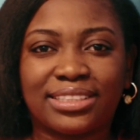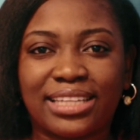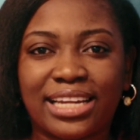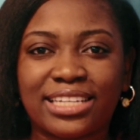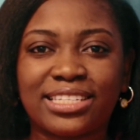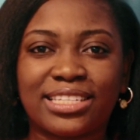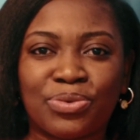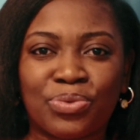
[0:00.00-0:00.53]

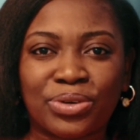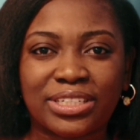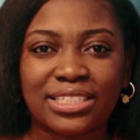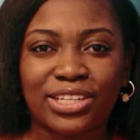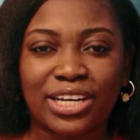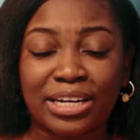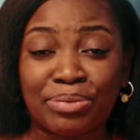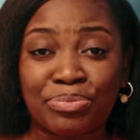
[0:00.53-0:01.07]
let's see what
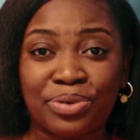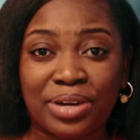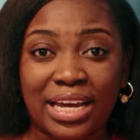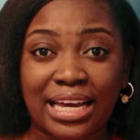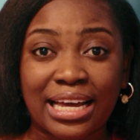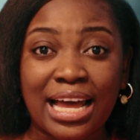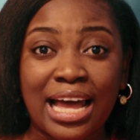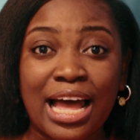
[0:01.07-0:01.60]
it's gonna
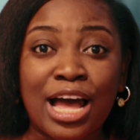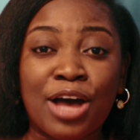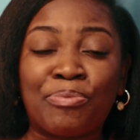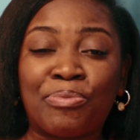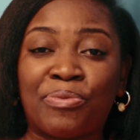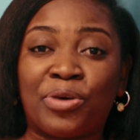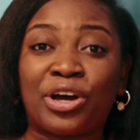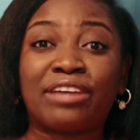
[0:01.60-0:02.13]
bring.
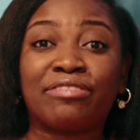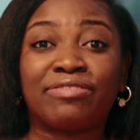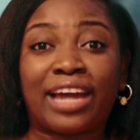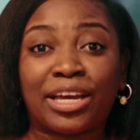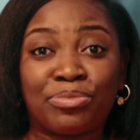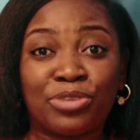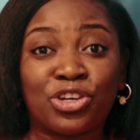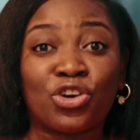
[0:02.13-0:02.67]
But if
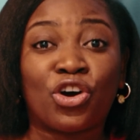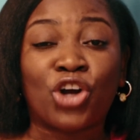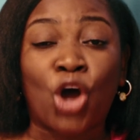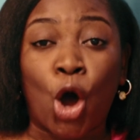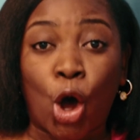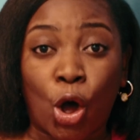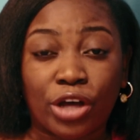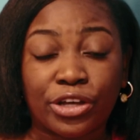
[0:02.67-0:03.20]
like me, you're
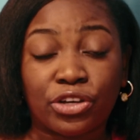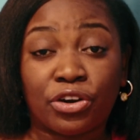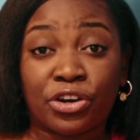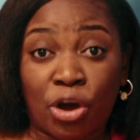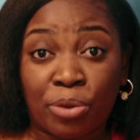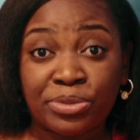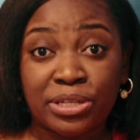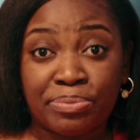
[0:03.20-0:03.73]

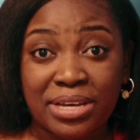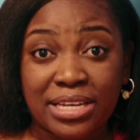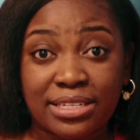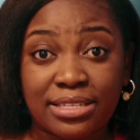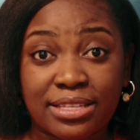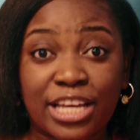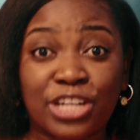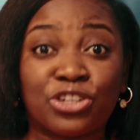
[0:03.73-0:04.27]
an
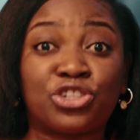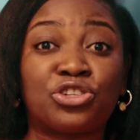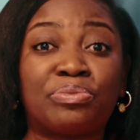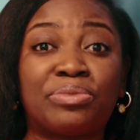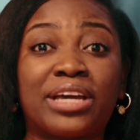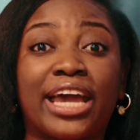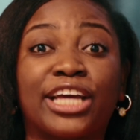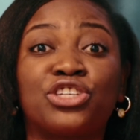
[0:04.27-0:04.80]
optimist, then you
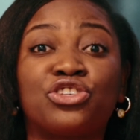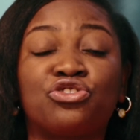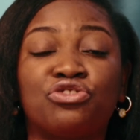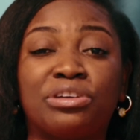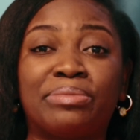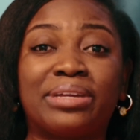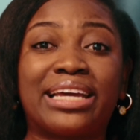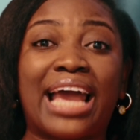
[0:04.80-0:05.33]
should be
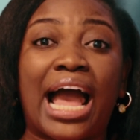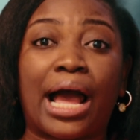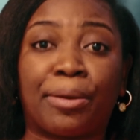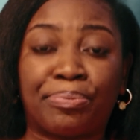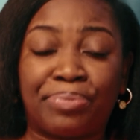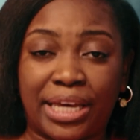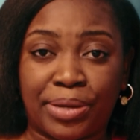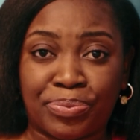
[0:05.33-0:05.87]
extremely
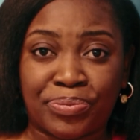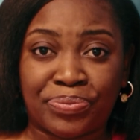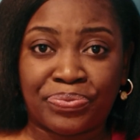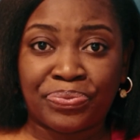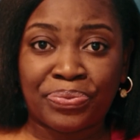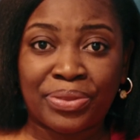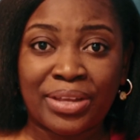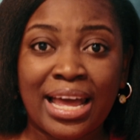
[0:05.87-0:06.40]
happy.
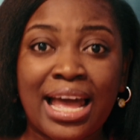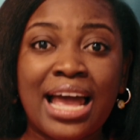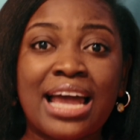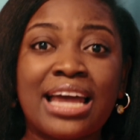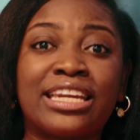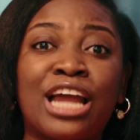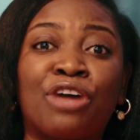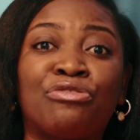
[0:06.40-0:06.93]

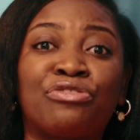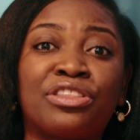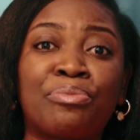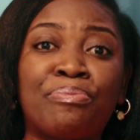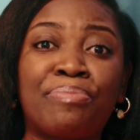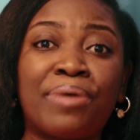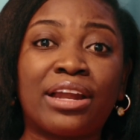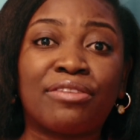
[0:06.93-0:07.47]
Now, for the
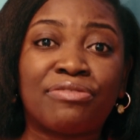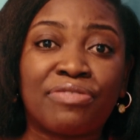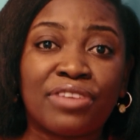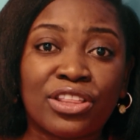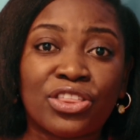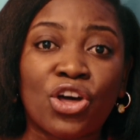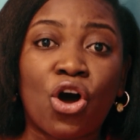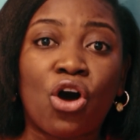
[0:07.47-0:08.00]

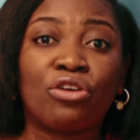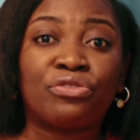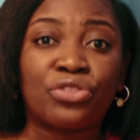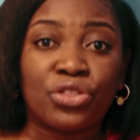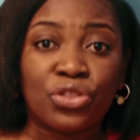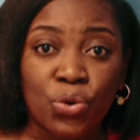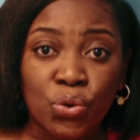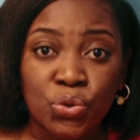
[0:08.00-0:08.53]
benefit of
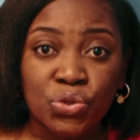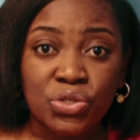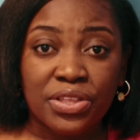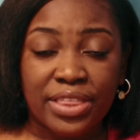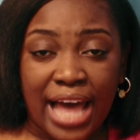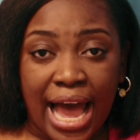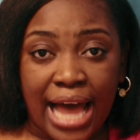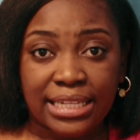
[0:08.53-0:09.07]
those
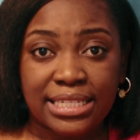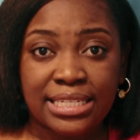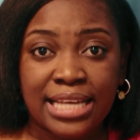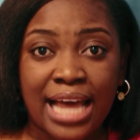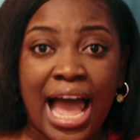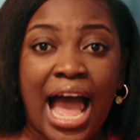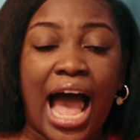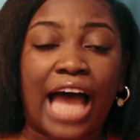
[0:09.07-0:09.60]
that
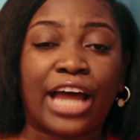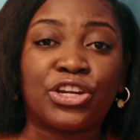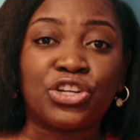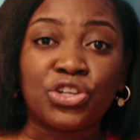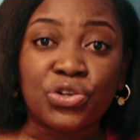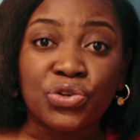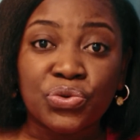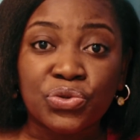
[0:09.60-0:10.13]
are
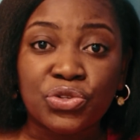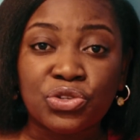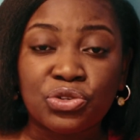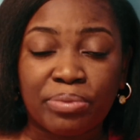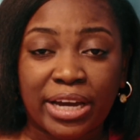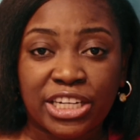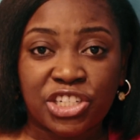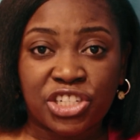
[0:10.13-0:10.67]
new
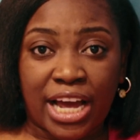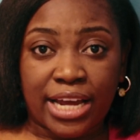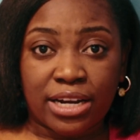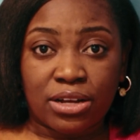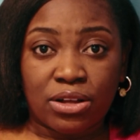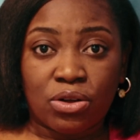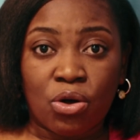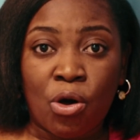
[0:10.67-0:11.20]
to my
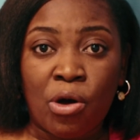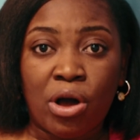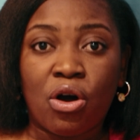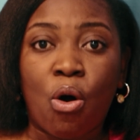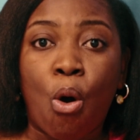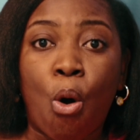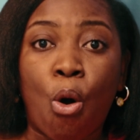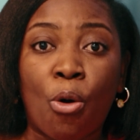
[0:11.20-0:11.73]
channel
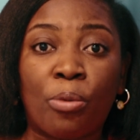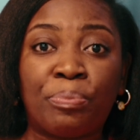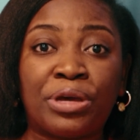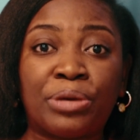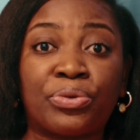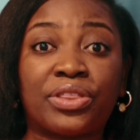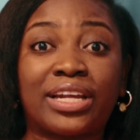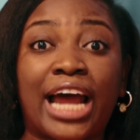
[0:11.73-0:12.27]
or
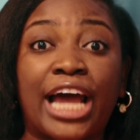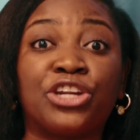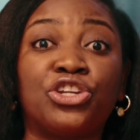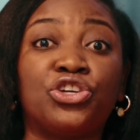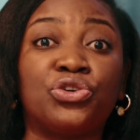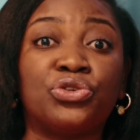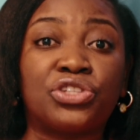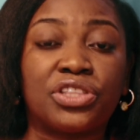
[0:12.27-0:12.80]
people that are
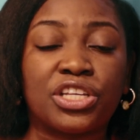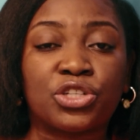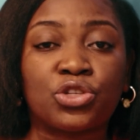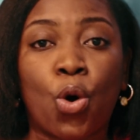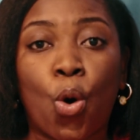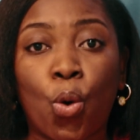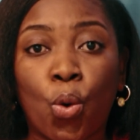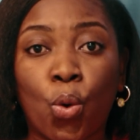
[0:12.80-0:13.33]
new to this
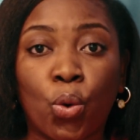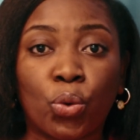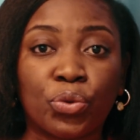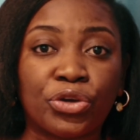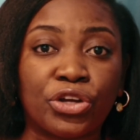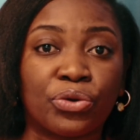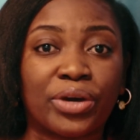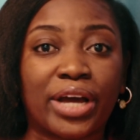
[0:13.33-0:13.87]
whole,
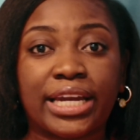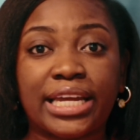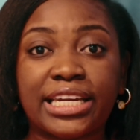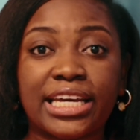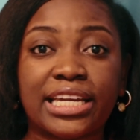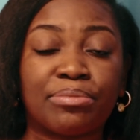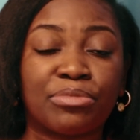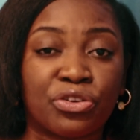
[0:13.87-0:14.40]

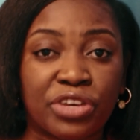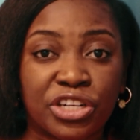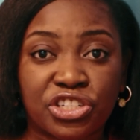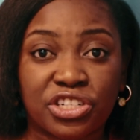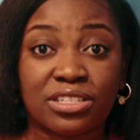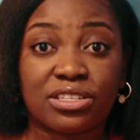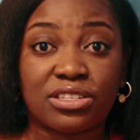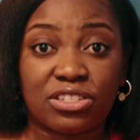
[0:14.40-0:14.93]
Canadian
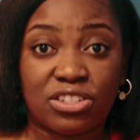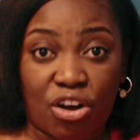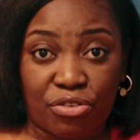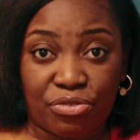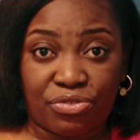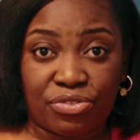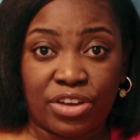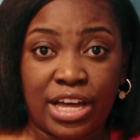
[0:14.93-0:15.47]
immigration
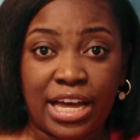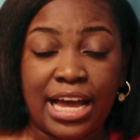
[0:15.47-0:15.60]
stuff,